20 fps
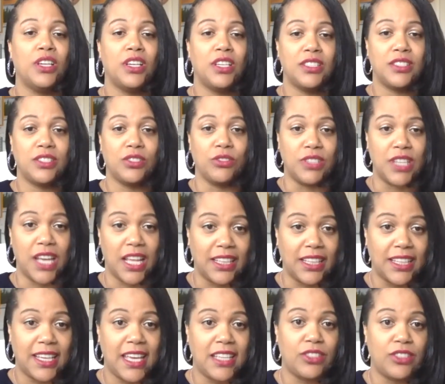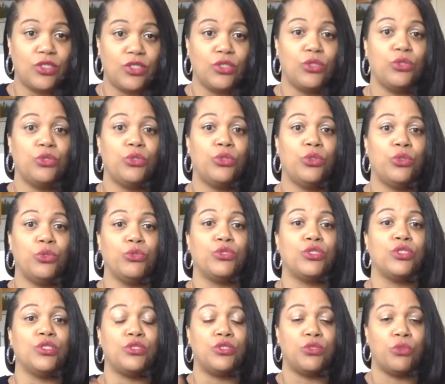to delegate to who
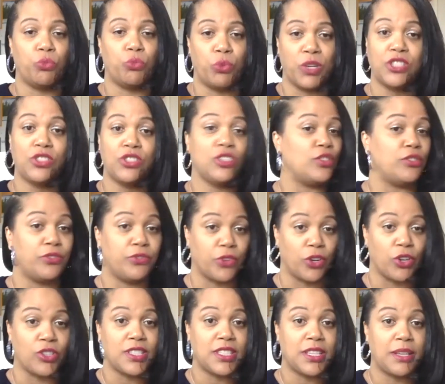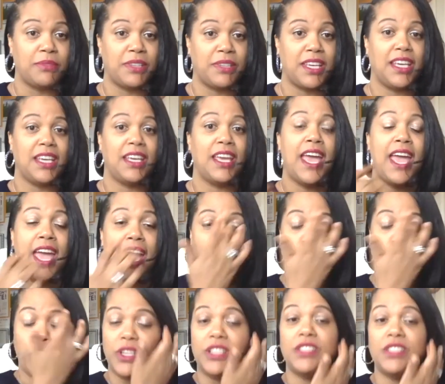to, when to defer something
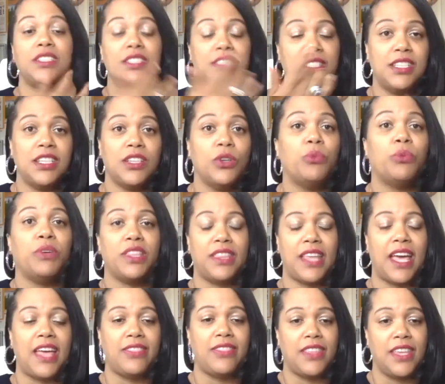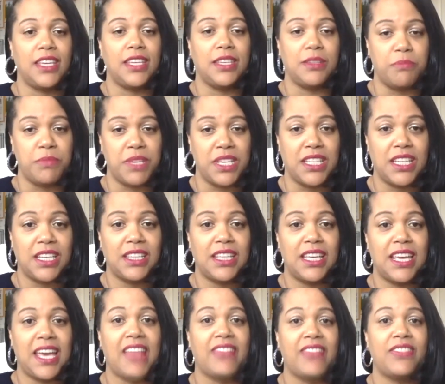and when to deal with that thing
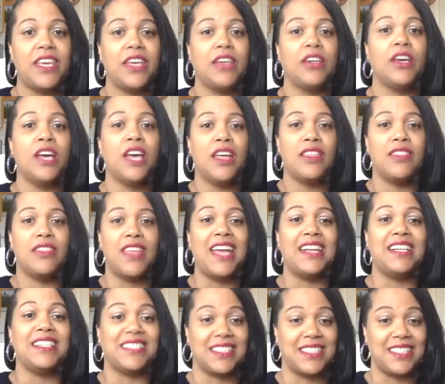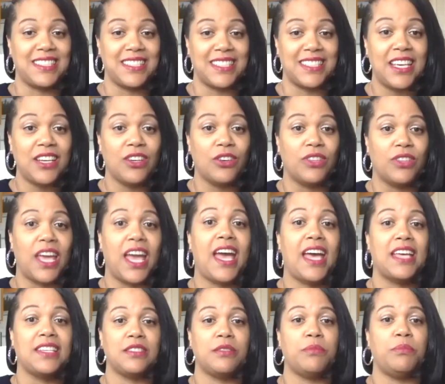immediately i think that is a skill that
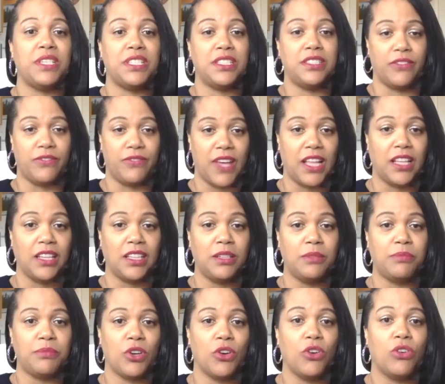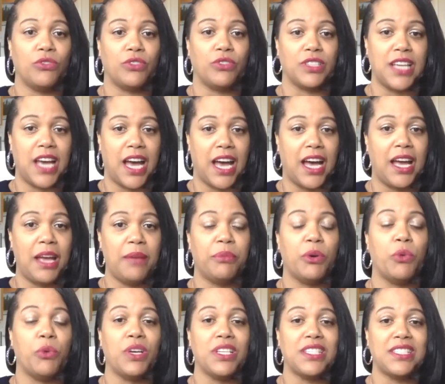has to be developed over time.
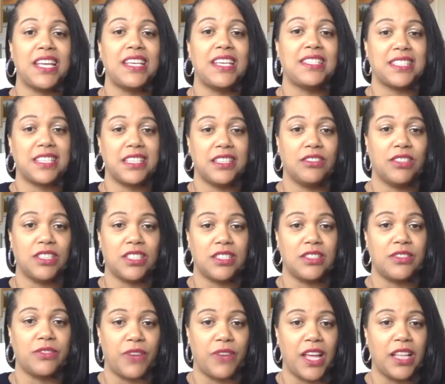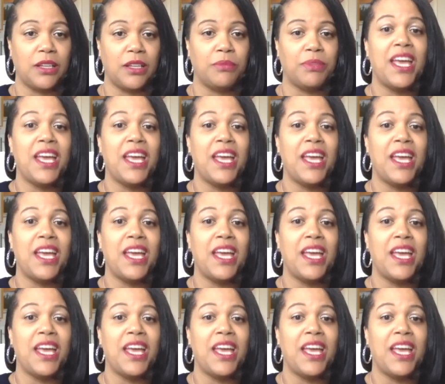But once that skill is developed,